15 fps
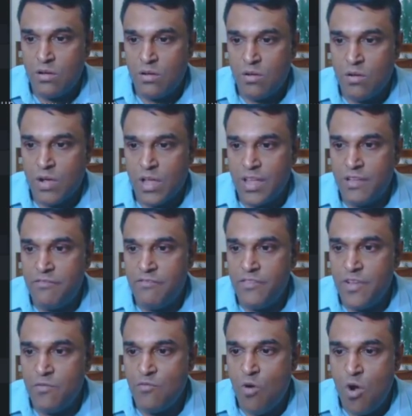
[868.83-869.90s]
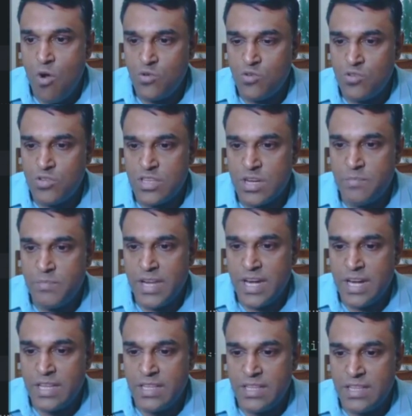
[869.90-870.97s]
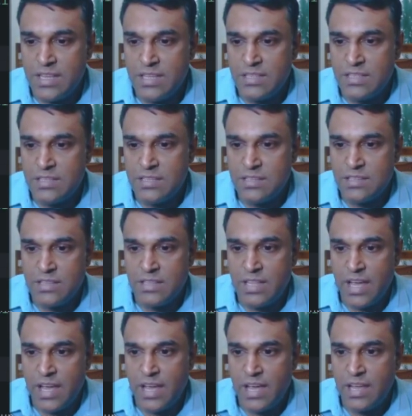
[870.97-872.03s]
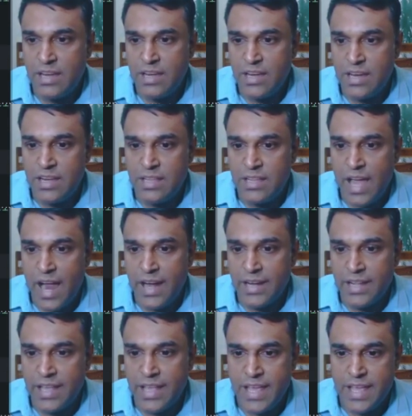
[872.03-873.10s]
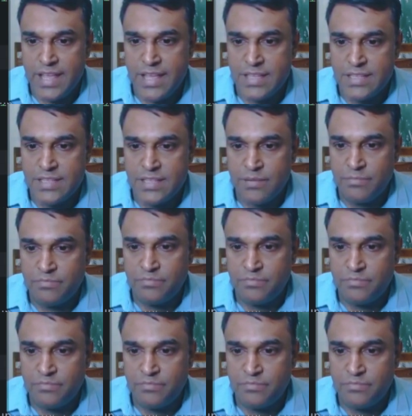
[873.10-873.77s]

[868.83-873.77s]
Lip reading: Okay, if we want to terminate this, then in that case,